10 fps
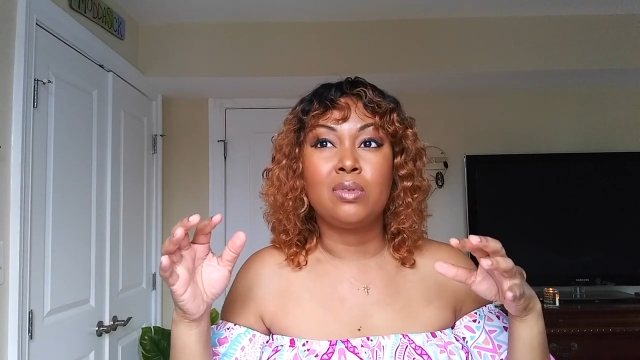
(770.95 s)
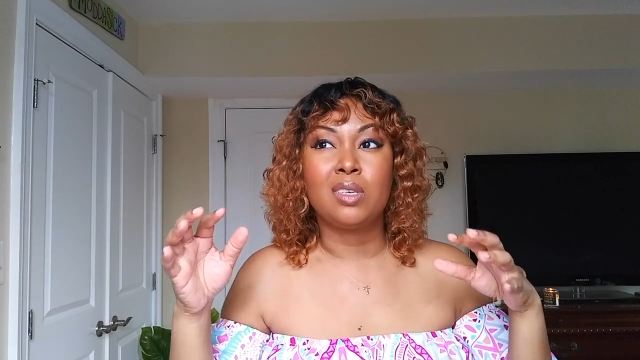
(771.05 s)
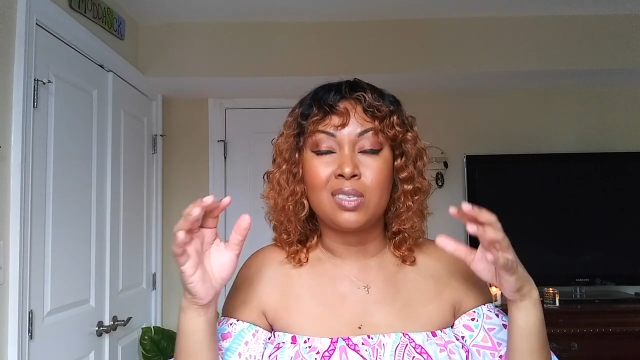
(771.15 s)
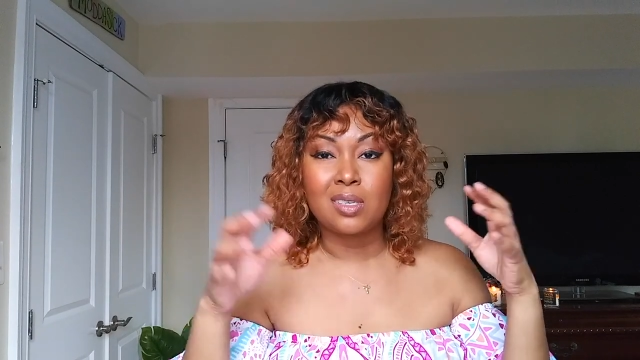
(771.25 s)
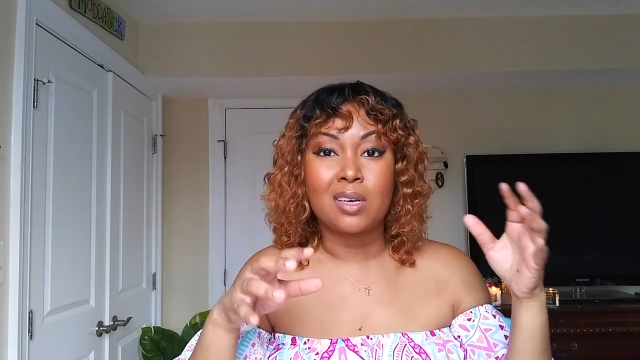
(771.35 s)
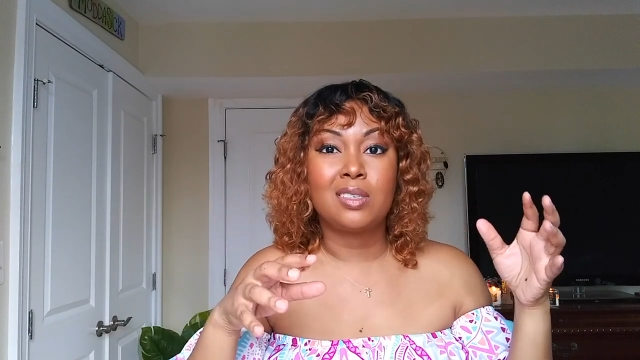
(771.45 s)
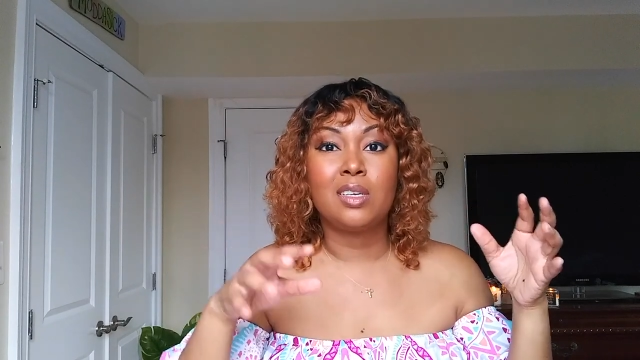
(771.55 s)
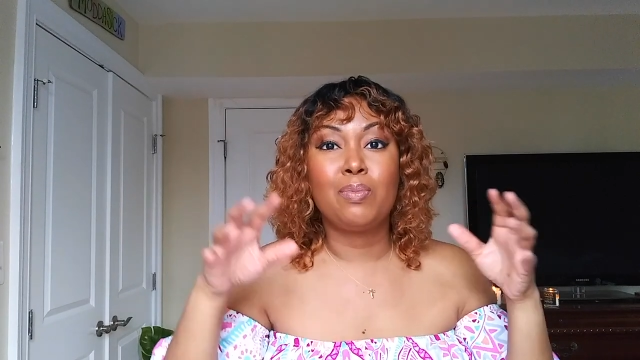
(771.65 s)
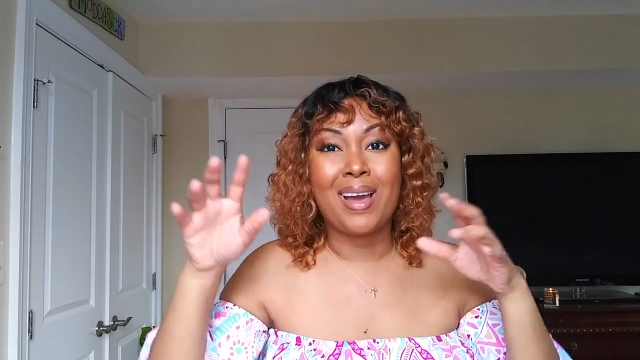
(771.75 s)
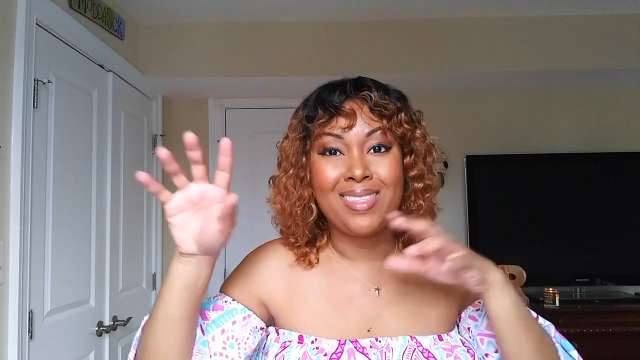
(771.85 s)

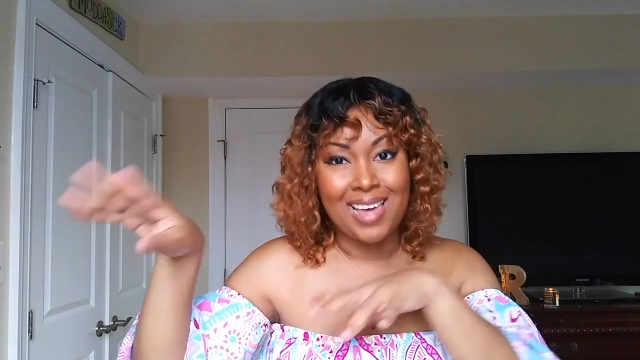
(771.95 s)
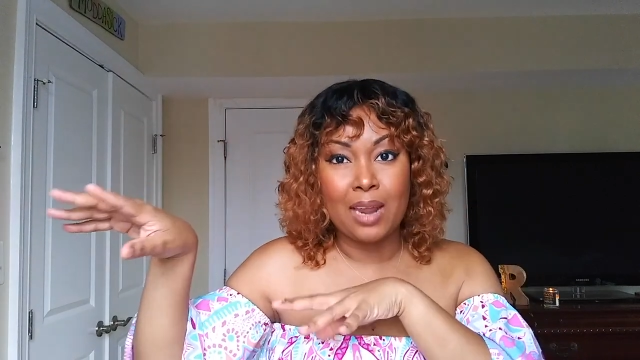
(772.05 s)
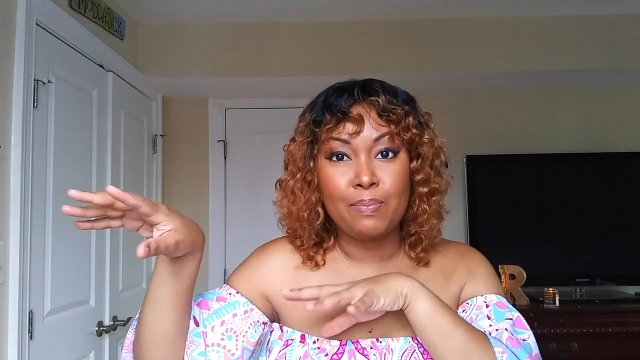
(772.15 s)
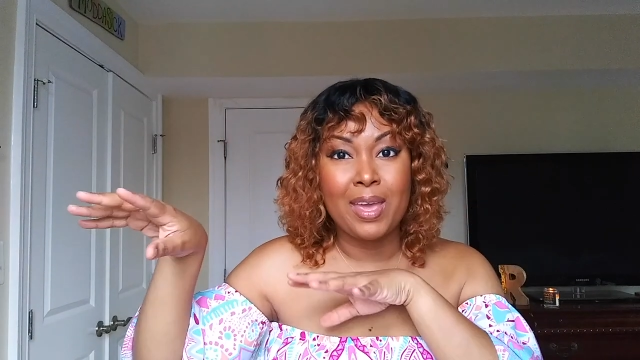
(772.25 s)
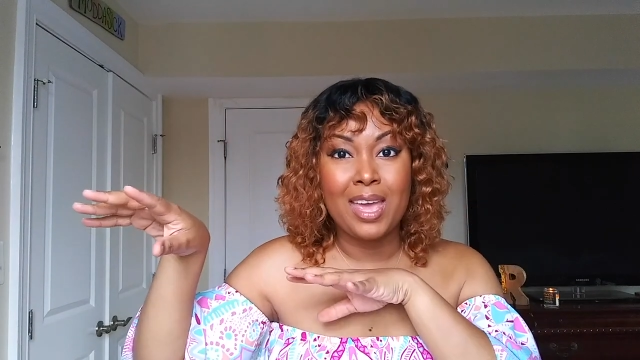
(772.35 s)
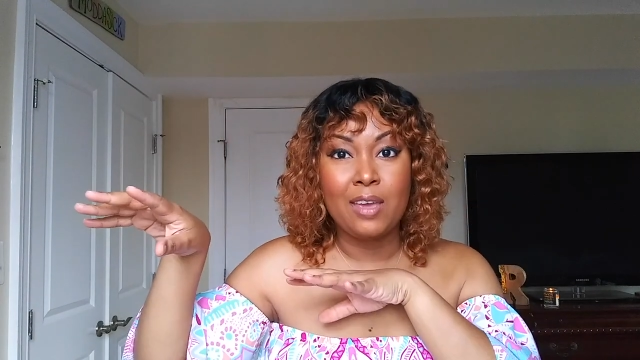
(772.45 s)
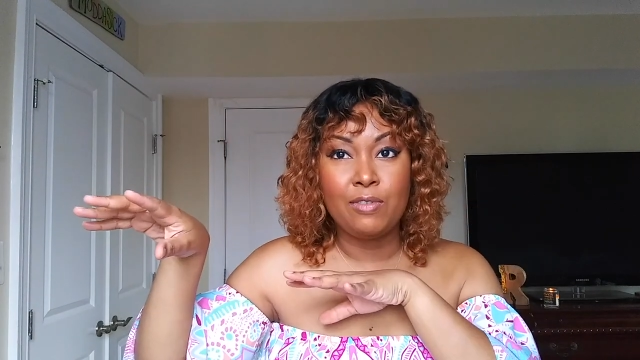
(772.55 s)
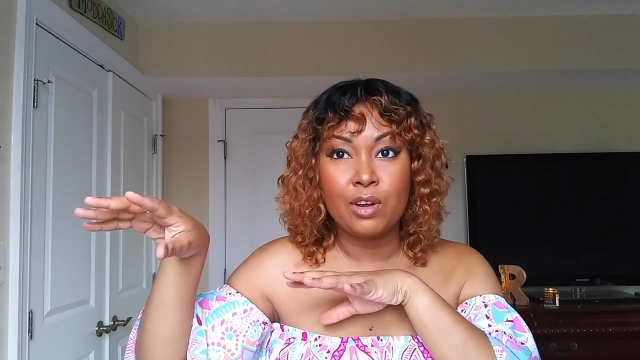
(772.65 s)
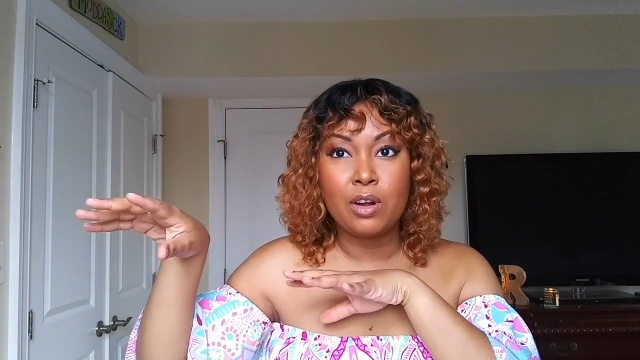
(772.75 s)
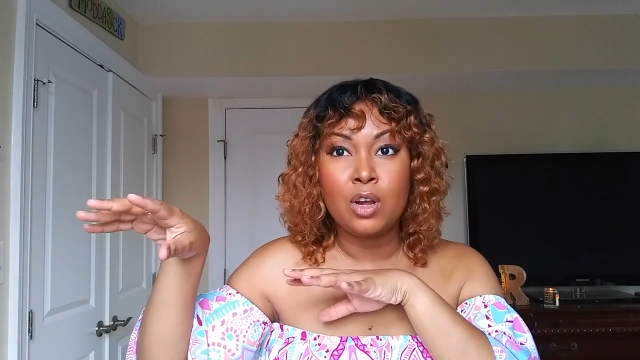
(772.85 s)
disgusted by that
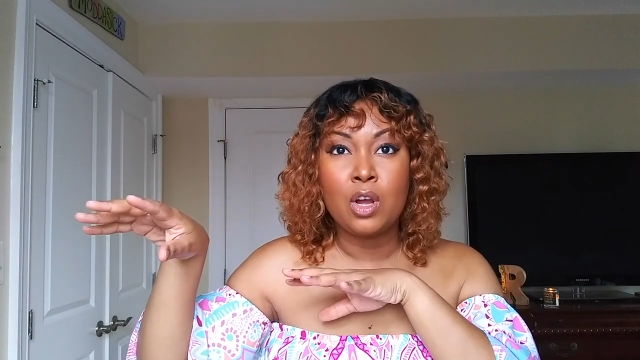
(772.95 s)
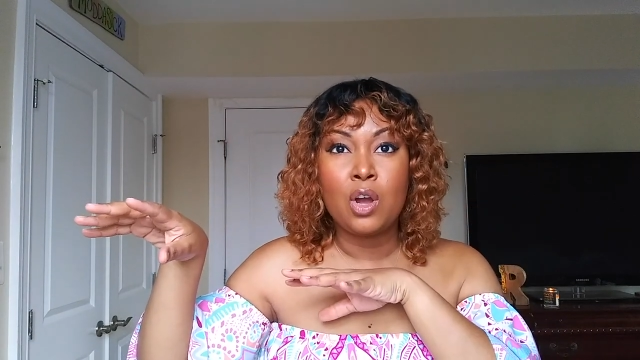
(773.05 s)
behavior,